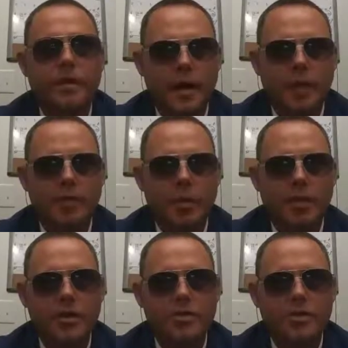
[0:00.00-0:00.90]
Thank you very
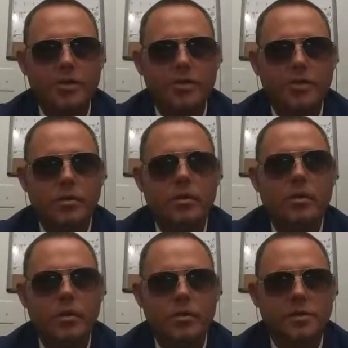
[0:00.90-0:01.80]
much.
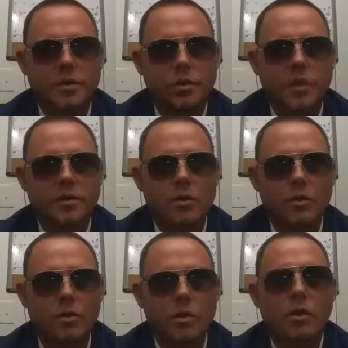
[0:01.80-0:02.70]
This is the
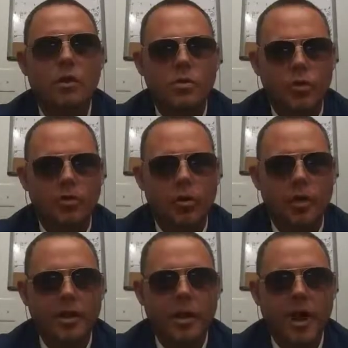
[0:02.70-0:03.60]
Weasel
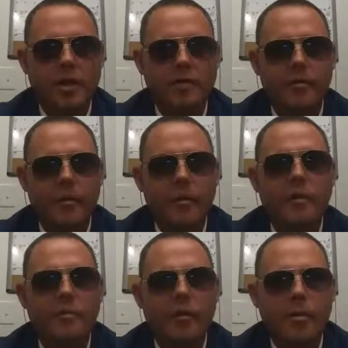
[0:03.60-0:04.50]
reporting live
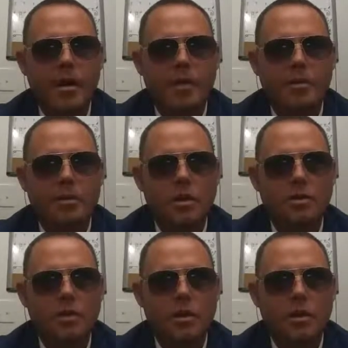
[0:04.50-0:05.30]
from an undisclosed